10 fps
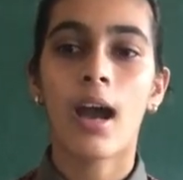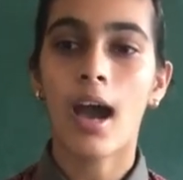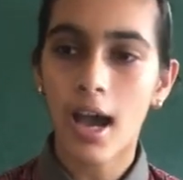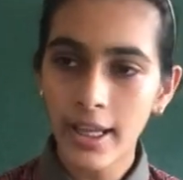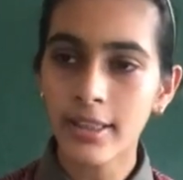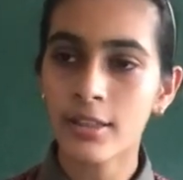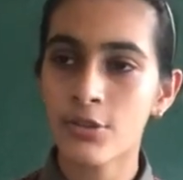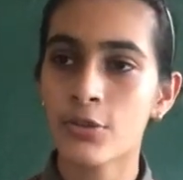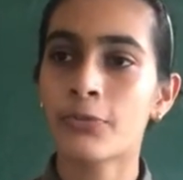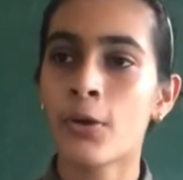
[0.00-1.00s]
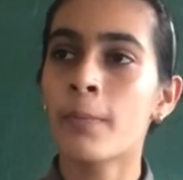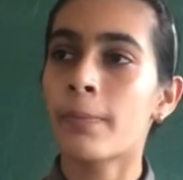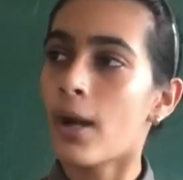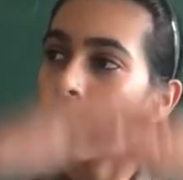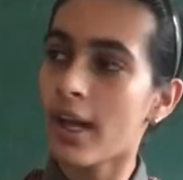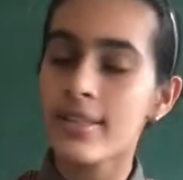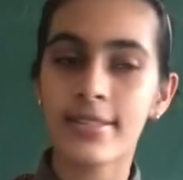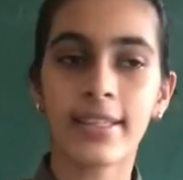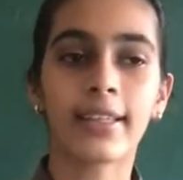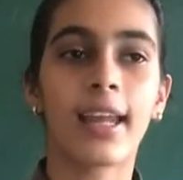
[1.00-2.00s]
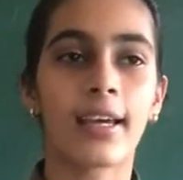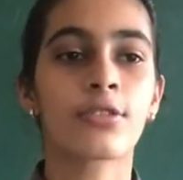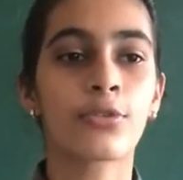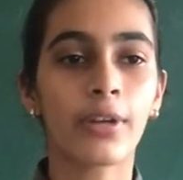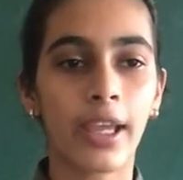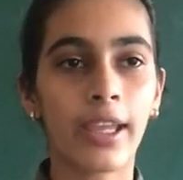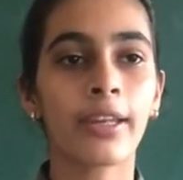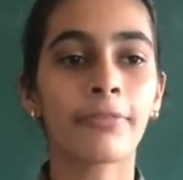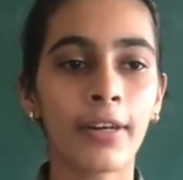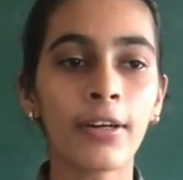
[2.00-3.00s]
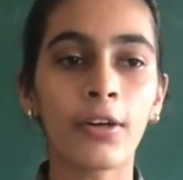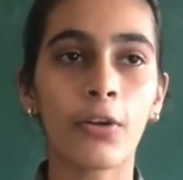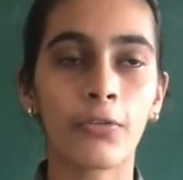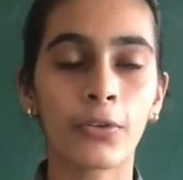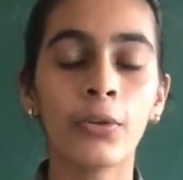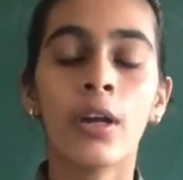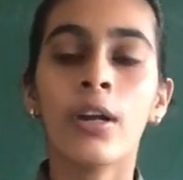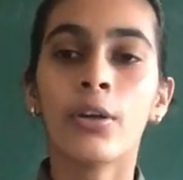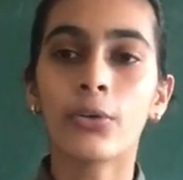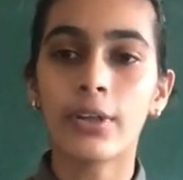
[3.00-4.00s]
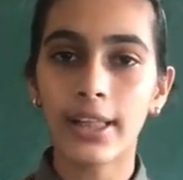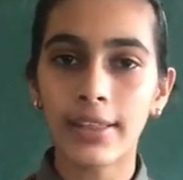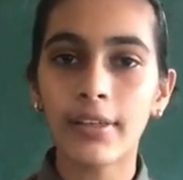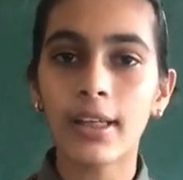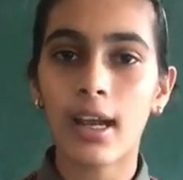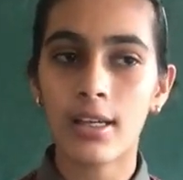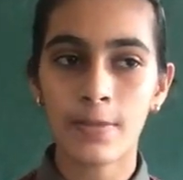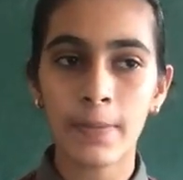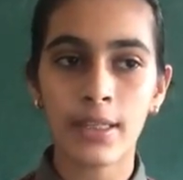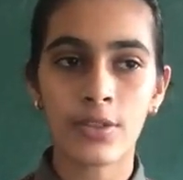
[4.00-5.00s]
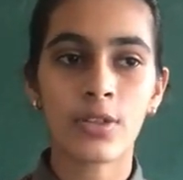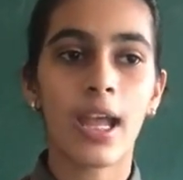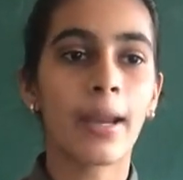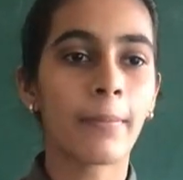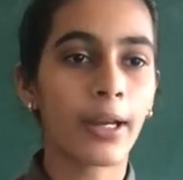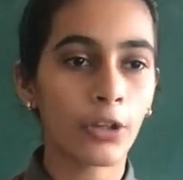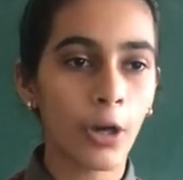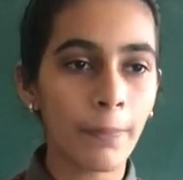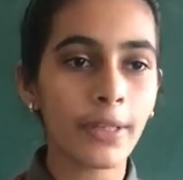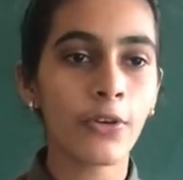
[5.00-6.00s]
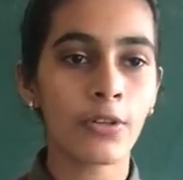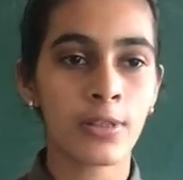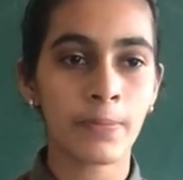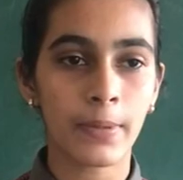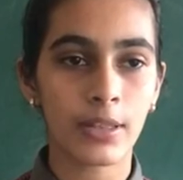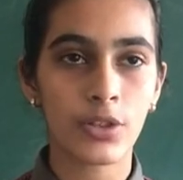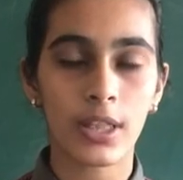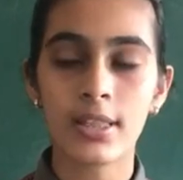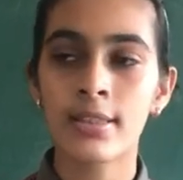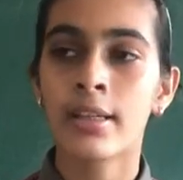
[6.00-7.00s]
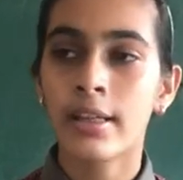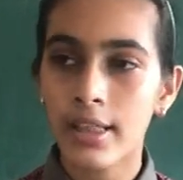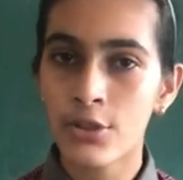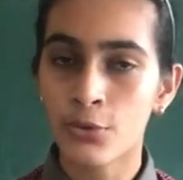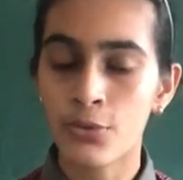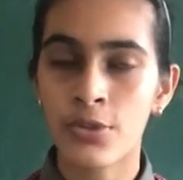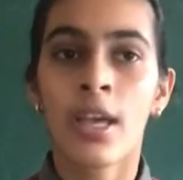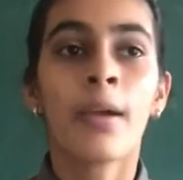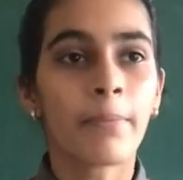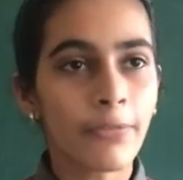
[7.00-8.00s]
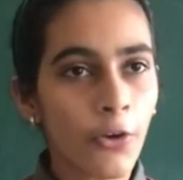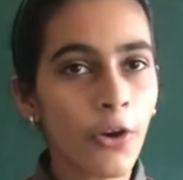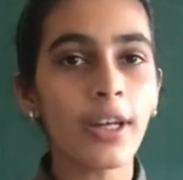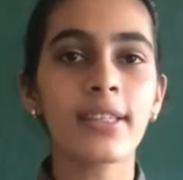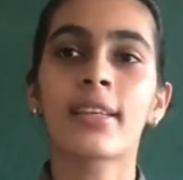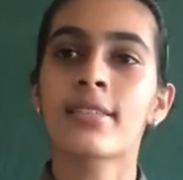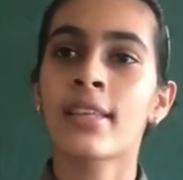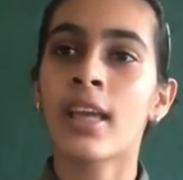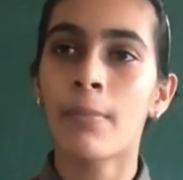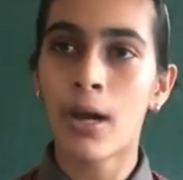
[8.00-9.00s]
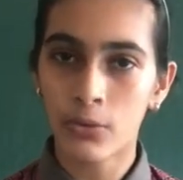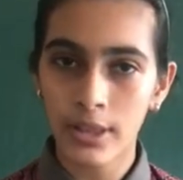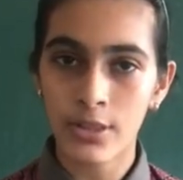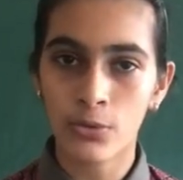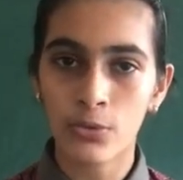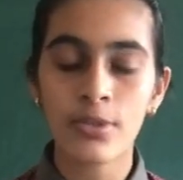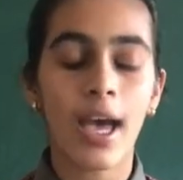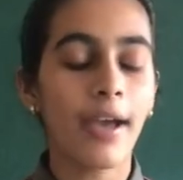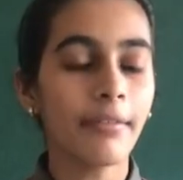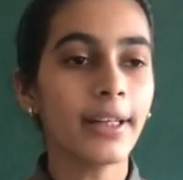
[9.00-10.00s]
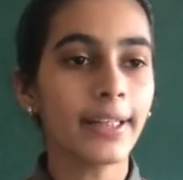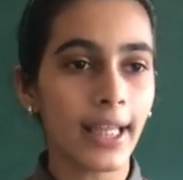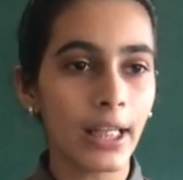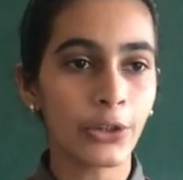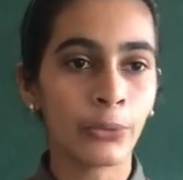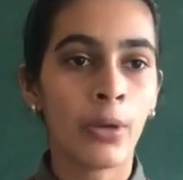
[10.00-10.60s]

I am Shu from Proud 9C class today in front of you to deliver a speech, and my topic for speech is tissues. Before discussing about tissues, I will tell you